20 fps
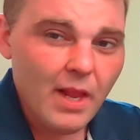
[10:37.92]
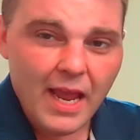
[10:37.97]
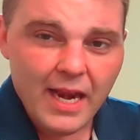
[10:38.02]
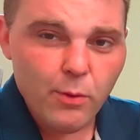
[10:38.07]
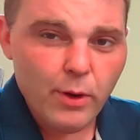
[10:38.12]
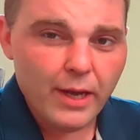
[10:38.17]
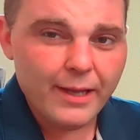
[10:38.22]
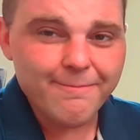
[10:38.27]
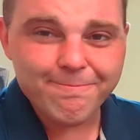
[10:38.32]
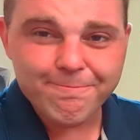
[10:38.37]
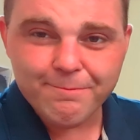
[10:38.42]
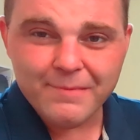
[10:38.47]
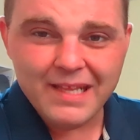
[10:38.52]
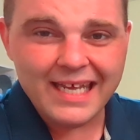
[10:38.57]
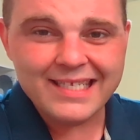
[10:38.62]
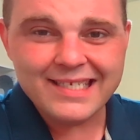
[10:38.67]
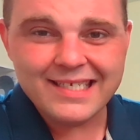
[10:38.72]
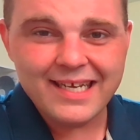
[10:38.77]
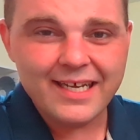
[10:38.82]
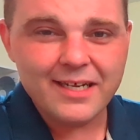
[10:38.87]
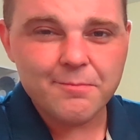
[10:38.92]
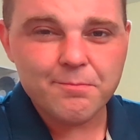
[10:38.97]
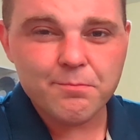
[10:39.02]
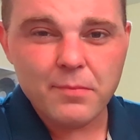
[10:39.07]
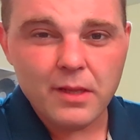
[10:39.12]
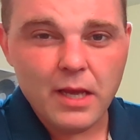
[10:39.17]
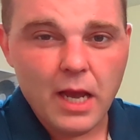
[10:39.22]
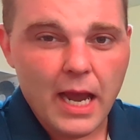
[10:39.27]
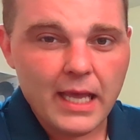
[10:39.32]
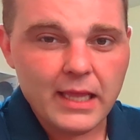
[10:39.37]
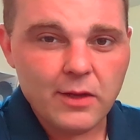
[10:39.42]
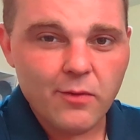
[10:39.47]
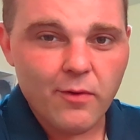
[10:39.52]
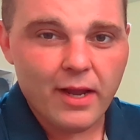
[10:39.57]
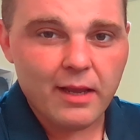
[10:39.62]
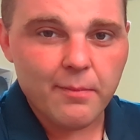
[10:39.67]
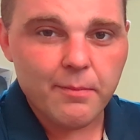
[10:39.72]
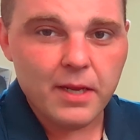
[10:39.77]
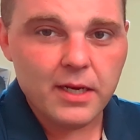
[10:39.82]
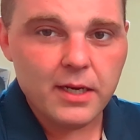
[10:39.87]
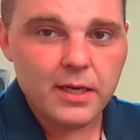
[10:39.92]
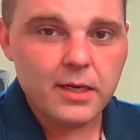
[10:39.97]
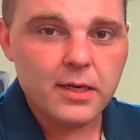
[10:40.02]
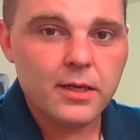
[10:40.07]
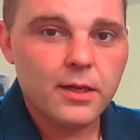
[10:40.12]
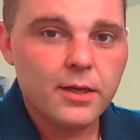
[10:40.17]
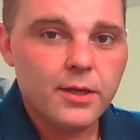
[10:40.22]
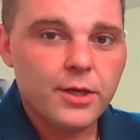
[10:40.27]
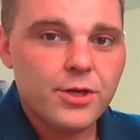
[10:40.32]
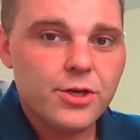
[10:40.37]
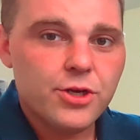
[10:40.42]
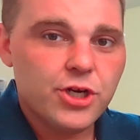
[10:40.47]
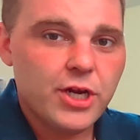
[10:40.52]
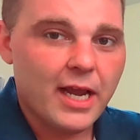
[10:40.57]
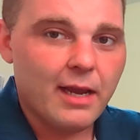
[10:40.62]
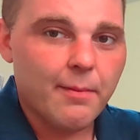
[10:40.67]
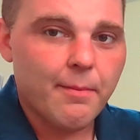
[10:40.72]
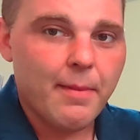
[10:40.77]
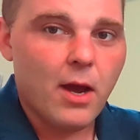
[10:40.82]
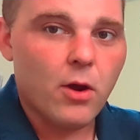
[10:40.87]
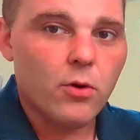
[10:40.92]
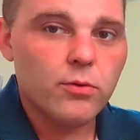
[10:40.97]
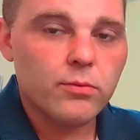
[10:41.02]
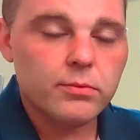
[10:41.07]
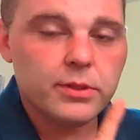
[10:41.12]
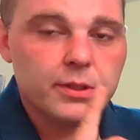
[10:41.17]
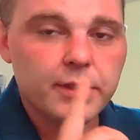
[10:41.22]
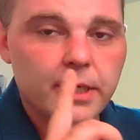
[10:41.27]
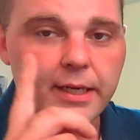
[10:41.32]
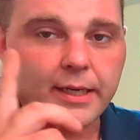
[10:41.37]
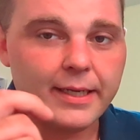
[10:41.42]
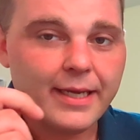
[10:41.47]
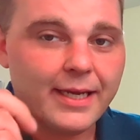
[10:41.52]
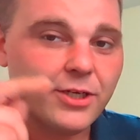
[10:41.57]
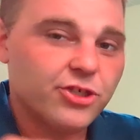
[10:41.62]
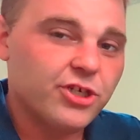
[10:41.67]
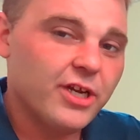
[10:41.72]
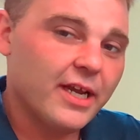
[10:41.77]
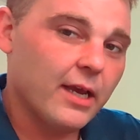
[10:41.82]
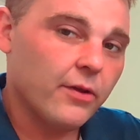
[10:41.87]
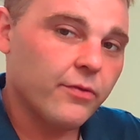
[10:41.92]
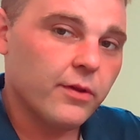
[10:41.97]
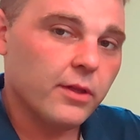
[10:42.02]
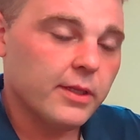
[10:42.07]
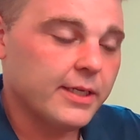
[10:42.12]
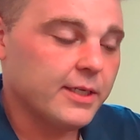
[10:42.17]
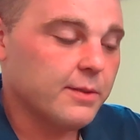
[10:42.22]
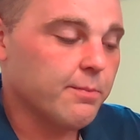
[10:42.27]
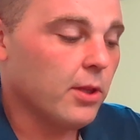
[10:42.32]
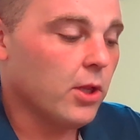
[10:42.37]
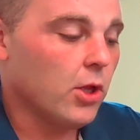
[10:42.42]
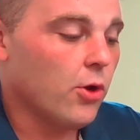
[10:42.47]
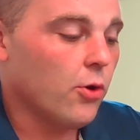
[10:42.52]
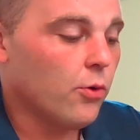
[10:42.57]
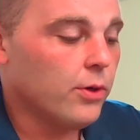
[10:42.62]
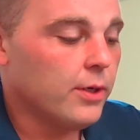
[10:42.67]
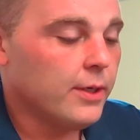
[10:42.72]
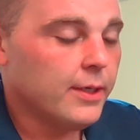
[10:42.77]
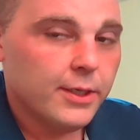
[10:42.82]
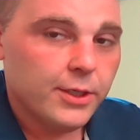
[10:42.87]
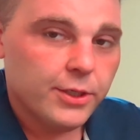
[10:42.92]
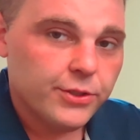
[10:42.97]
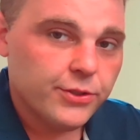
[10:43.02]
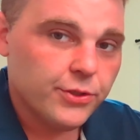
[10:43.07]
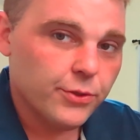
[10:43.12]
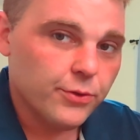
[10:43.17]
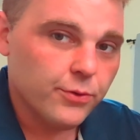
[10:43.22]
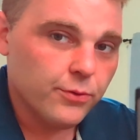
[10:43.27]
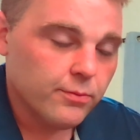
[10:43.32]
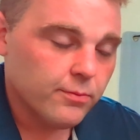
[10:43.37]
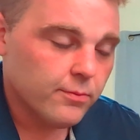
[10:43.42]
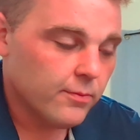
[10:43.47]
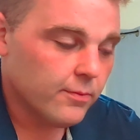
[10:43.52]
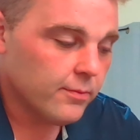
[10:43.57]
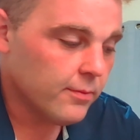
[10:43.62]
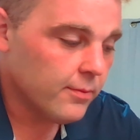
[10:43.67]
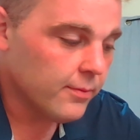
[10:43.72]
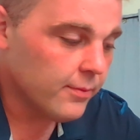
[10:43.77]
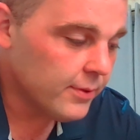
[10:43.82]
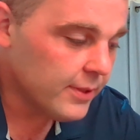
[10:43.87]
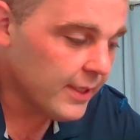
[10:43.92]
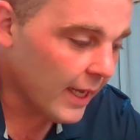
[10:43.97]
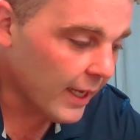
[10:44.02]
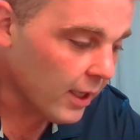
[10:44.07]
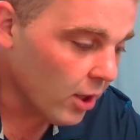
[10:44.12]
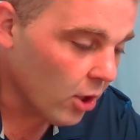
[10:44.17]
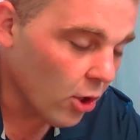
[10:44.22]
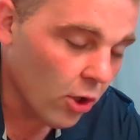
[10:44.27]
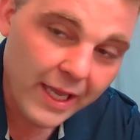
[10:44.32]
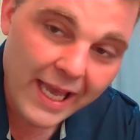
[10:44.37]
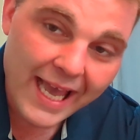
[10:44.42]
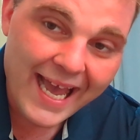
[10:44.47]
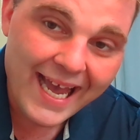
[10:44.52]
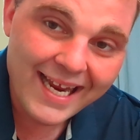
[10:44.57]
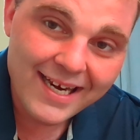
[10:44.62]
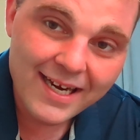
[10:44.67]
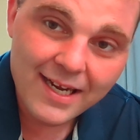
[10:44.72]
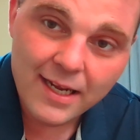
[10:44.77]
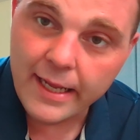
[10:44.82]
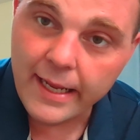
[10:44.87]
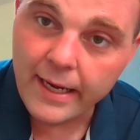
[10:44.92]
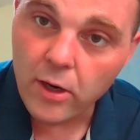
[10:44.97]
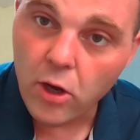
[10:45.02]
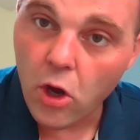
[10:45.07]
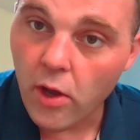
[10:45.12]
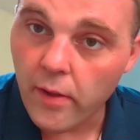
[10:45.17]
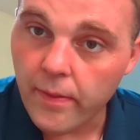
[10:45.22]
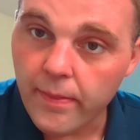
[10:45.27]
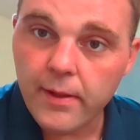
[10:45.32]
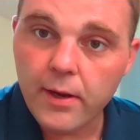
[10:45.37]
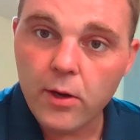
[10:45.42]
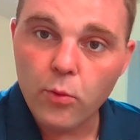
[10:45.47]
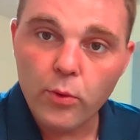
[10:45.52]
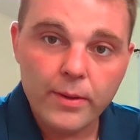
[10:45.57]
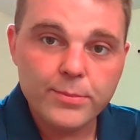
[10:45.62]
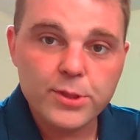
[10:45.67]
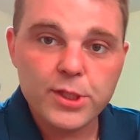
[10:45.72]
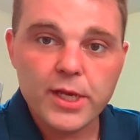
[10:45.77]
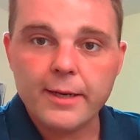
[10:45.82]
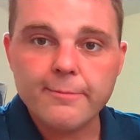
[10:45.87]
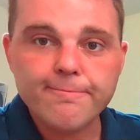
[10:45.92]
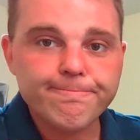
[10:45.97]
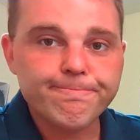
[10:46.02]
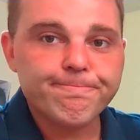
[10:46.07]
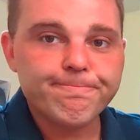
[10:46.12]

Anyway, that's it. Highly recommended. Check them out. Again, check out the link below to take a look at it on their website.